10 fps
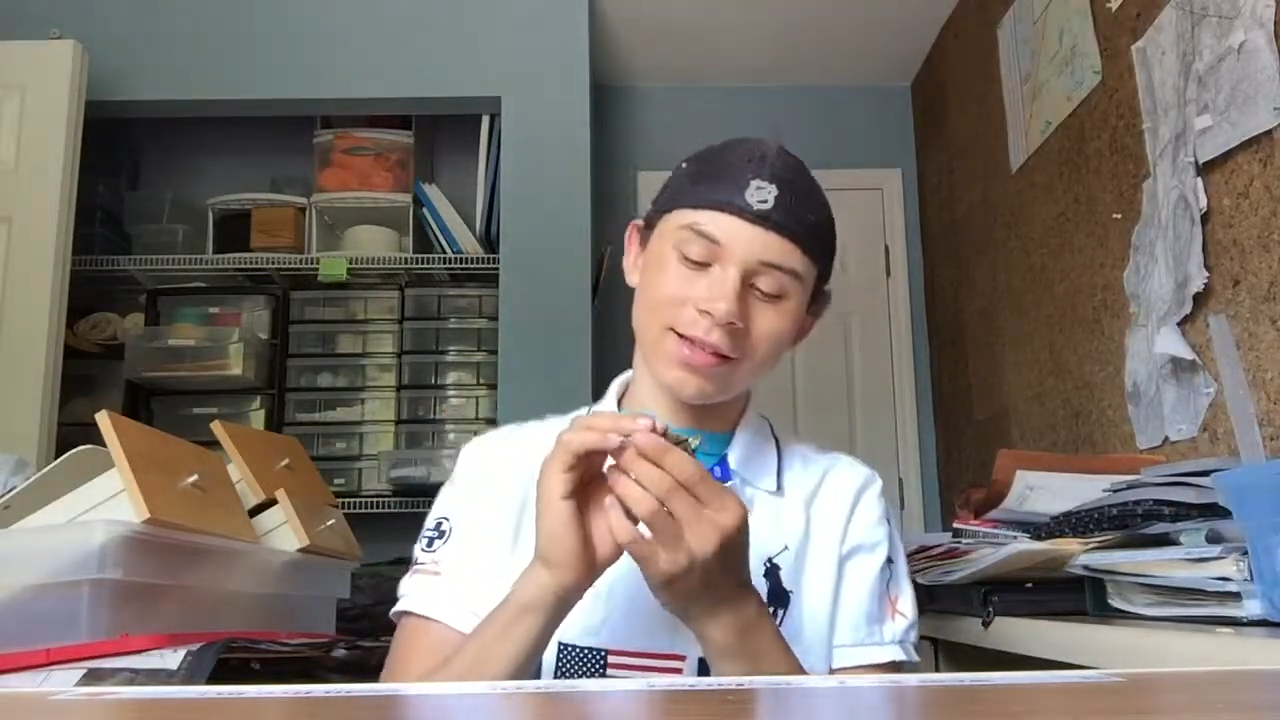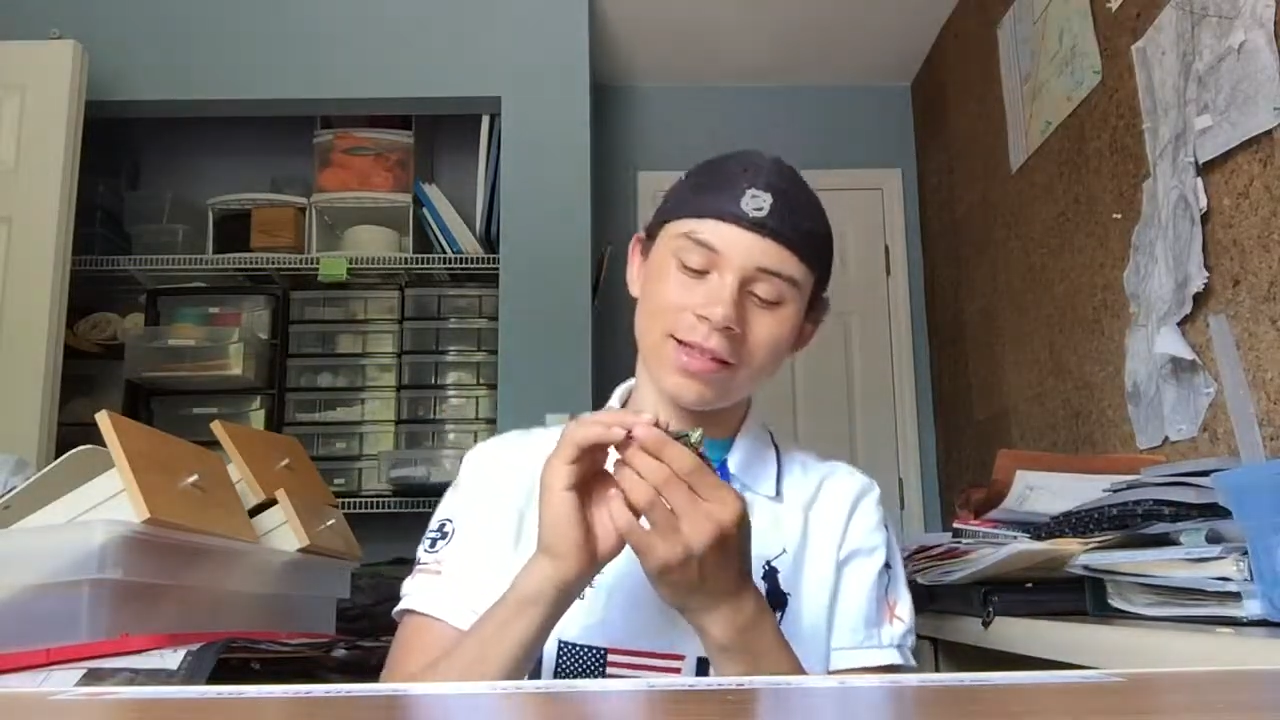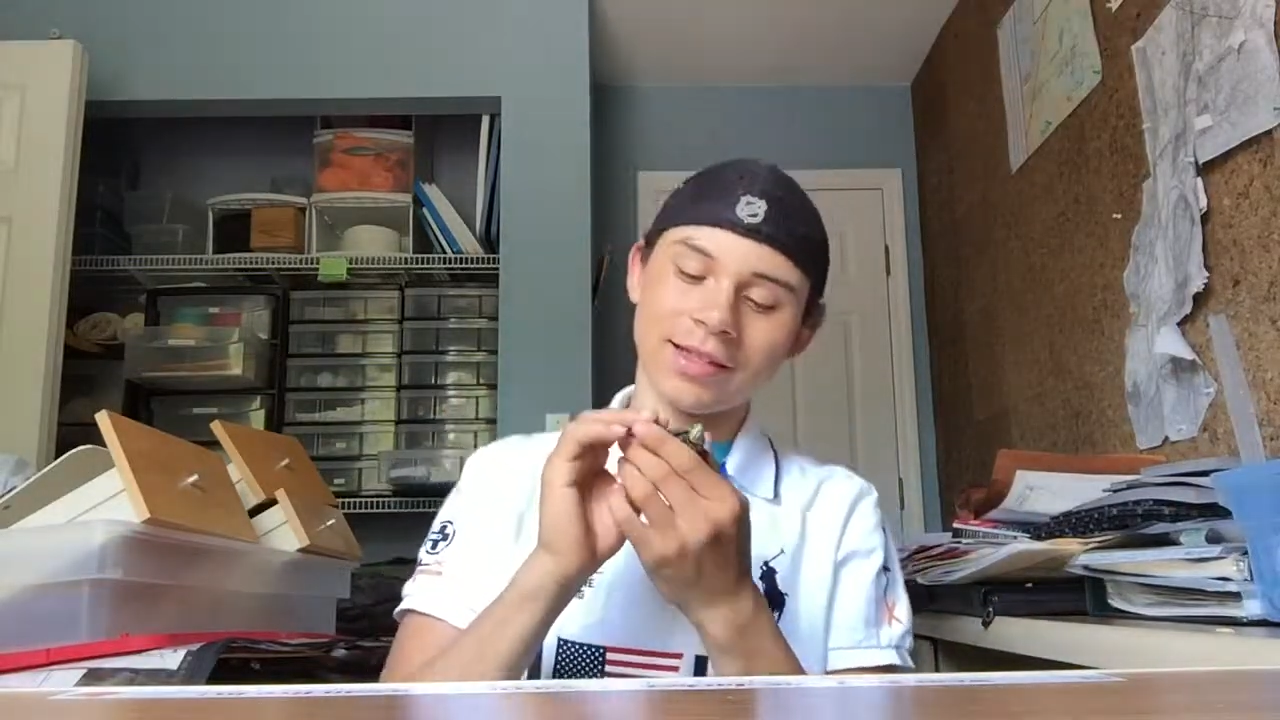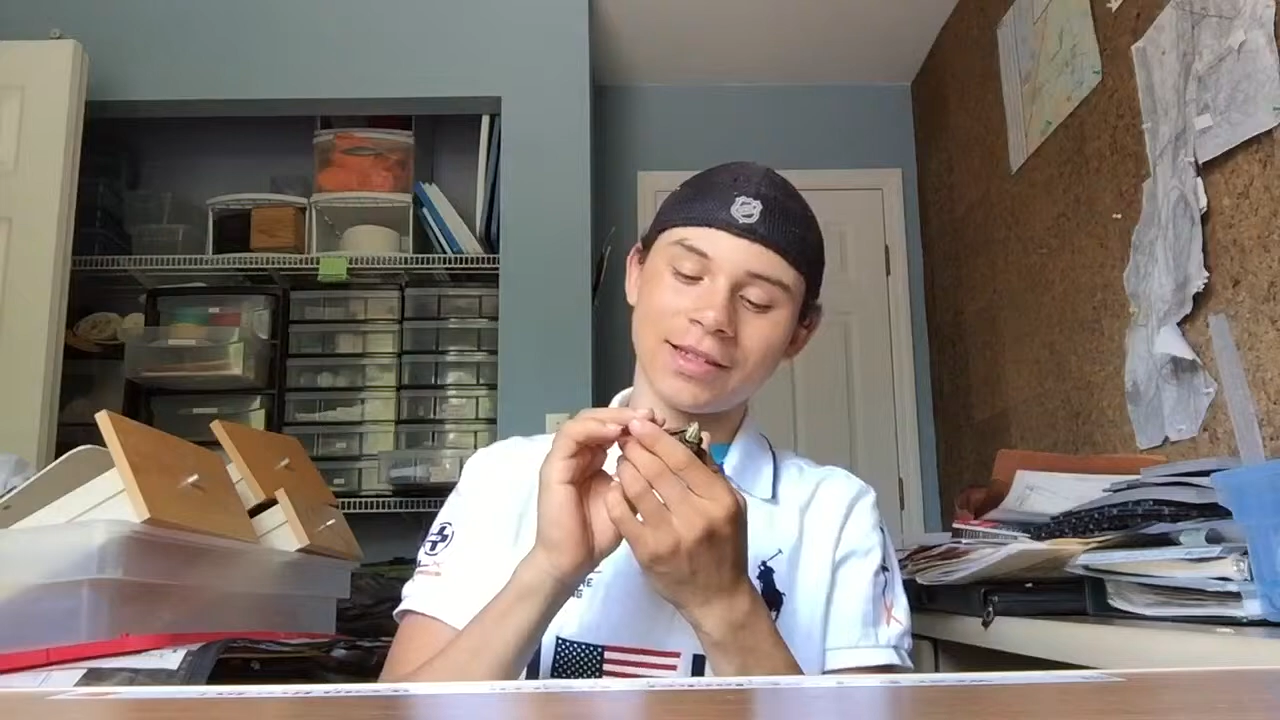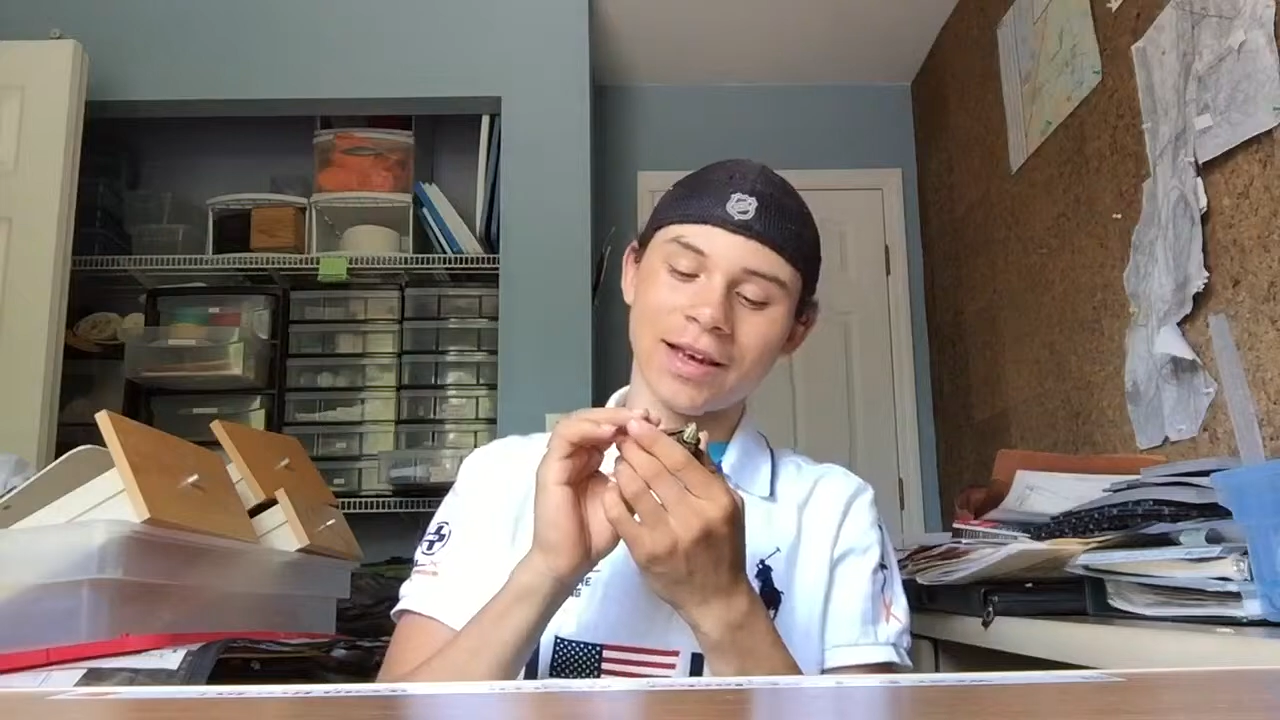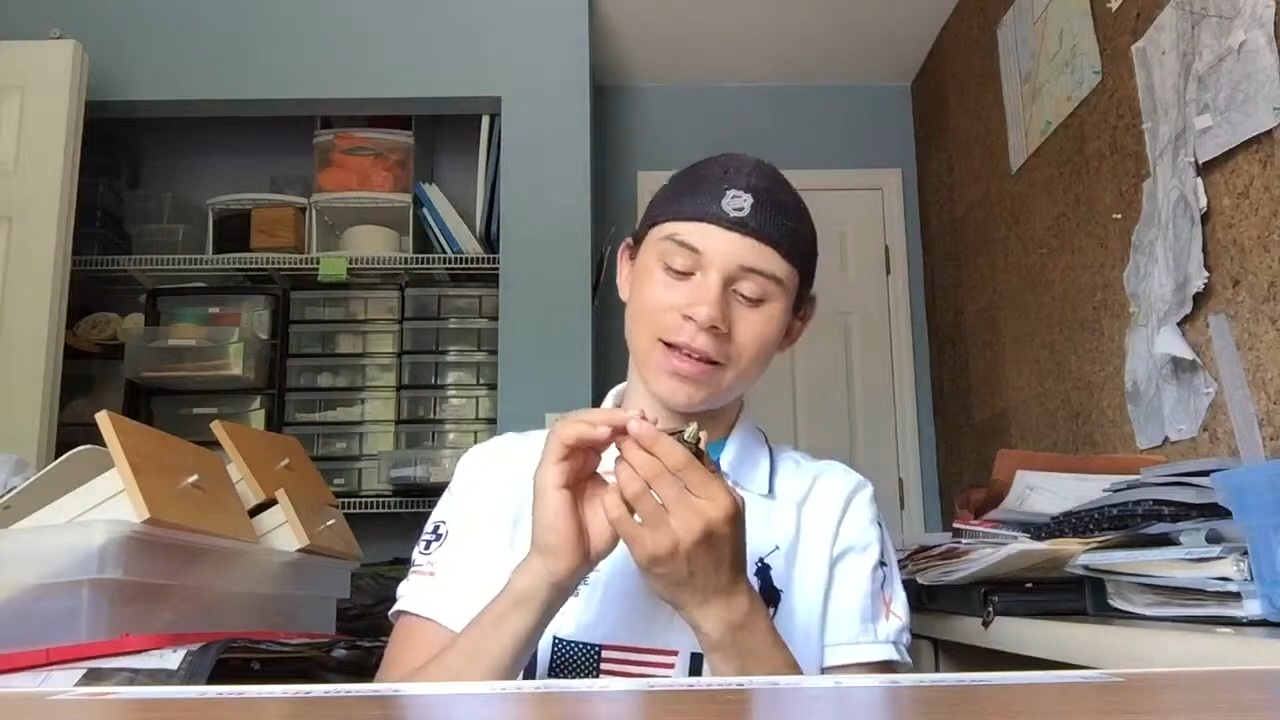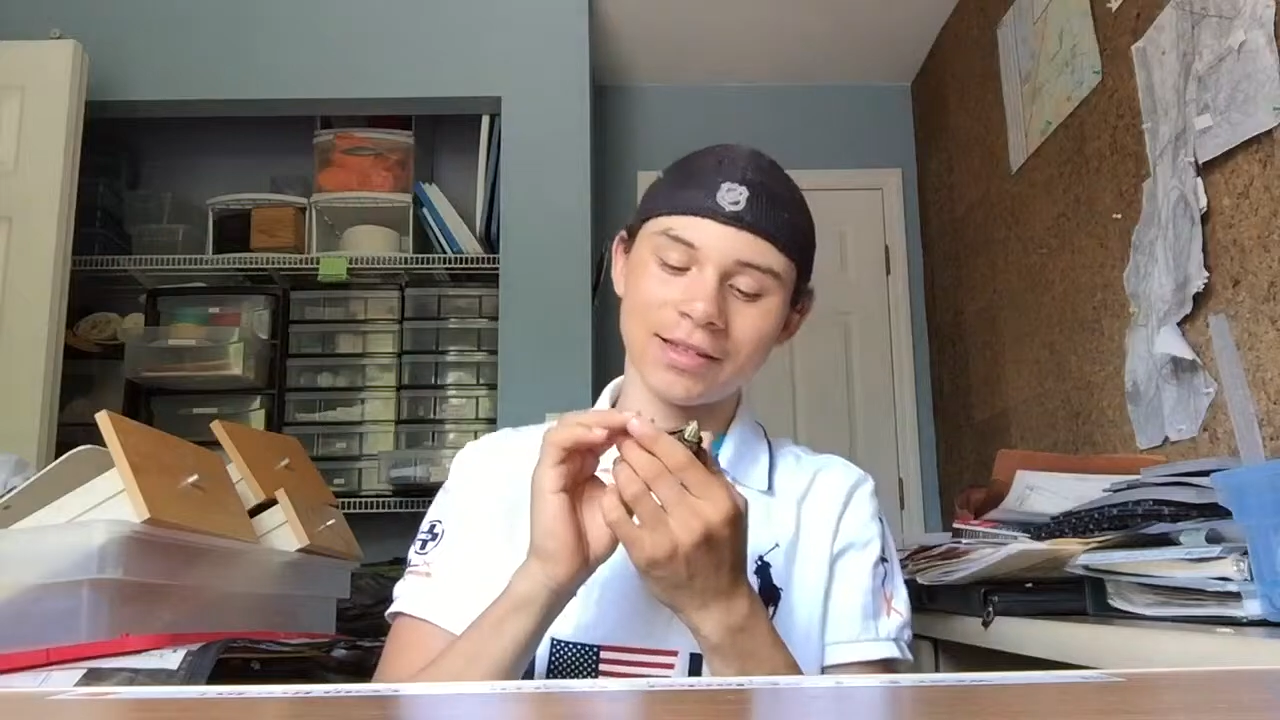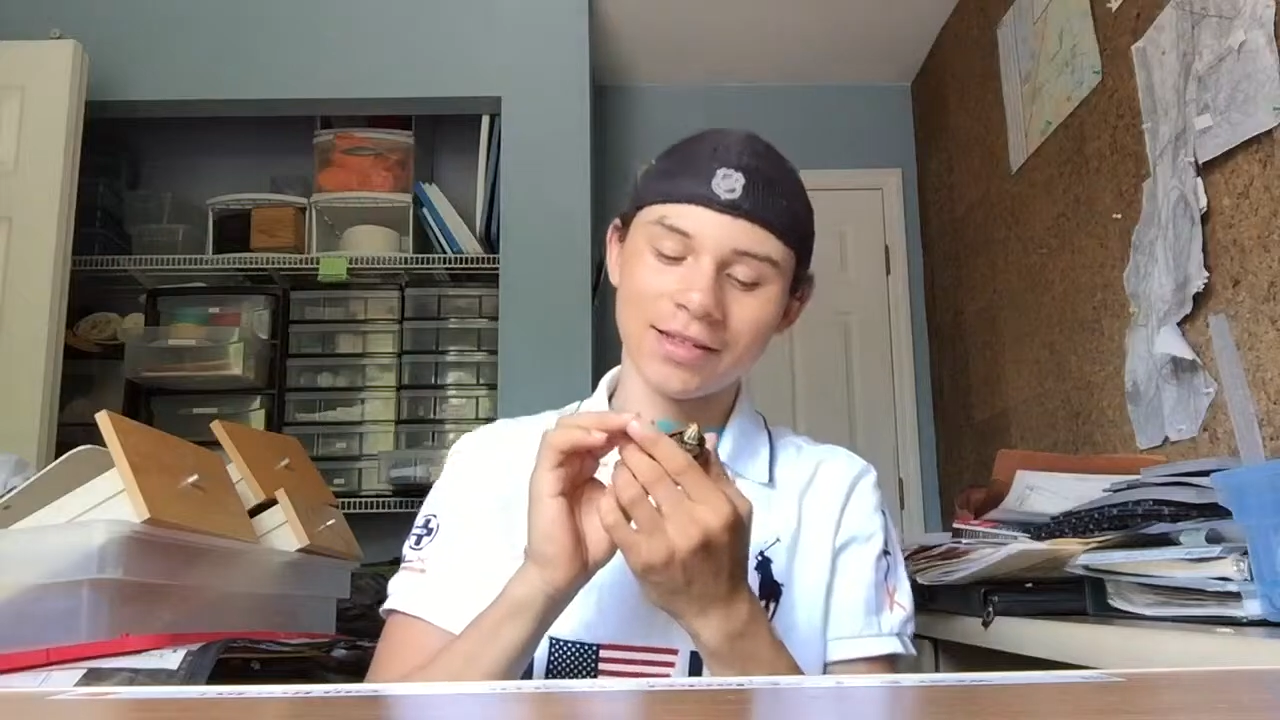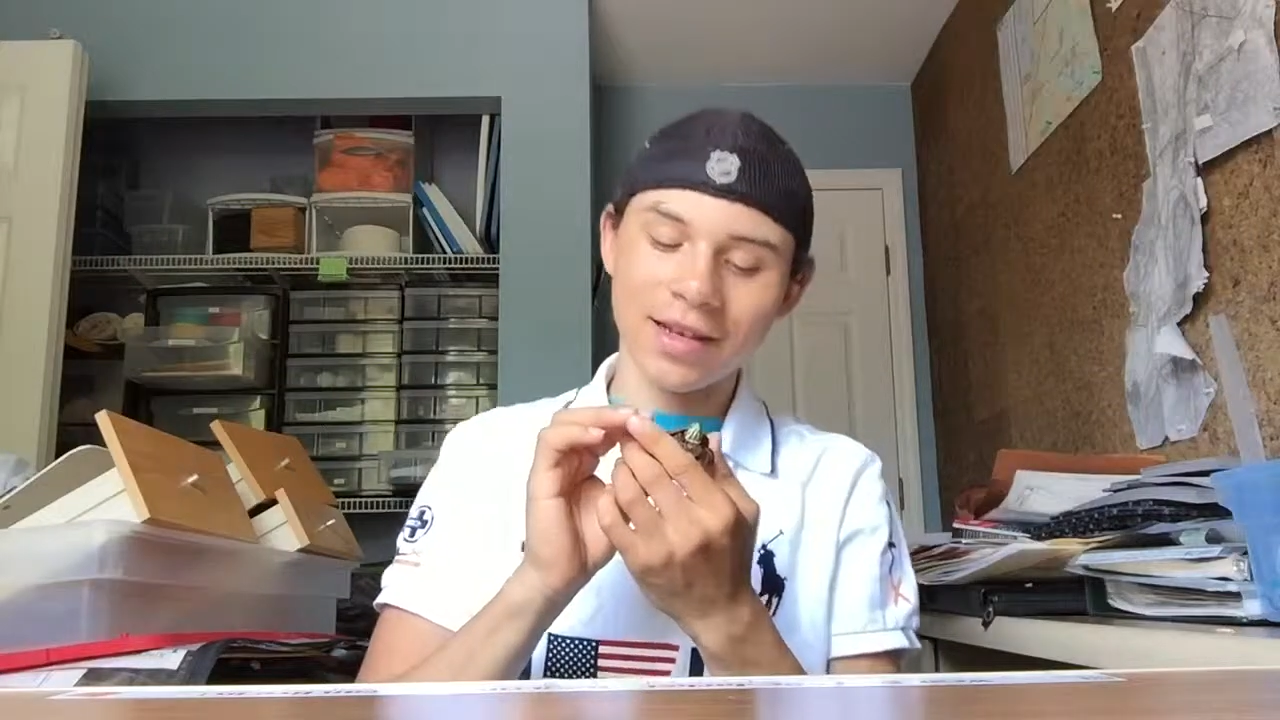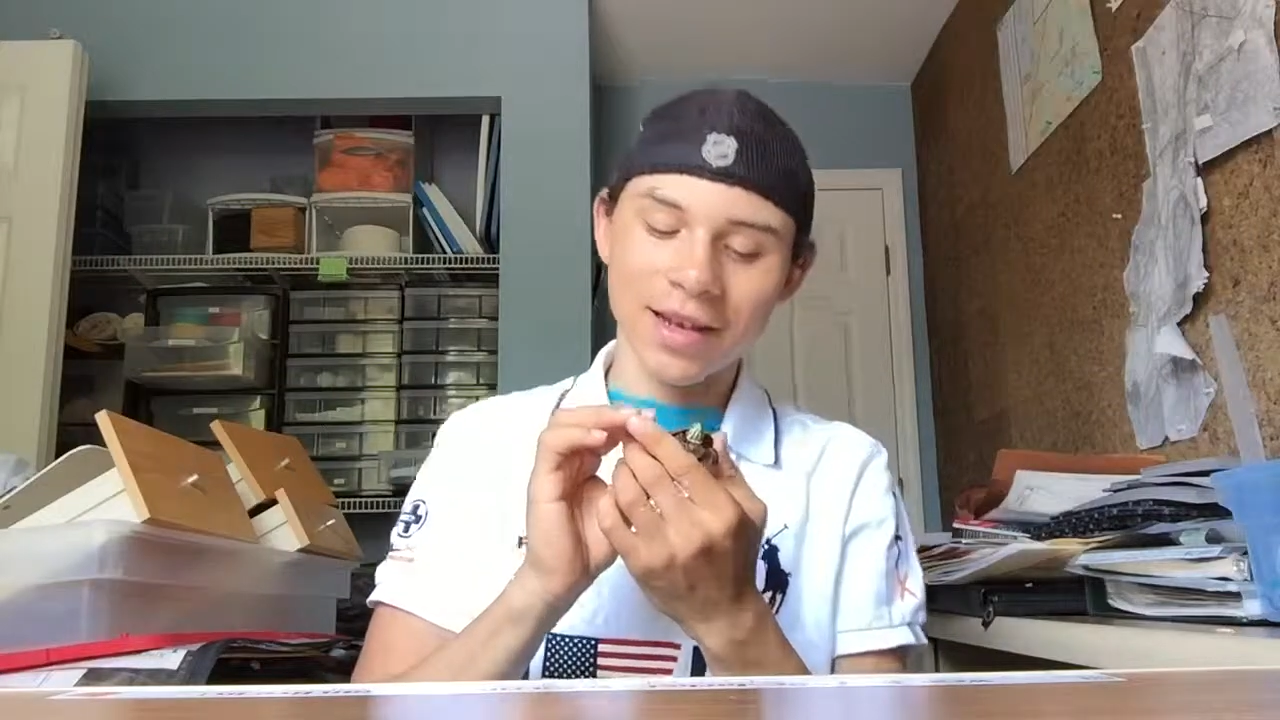these guys.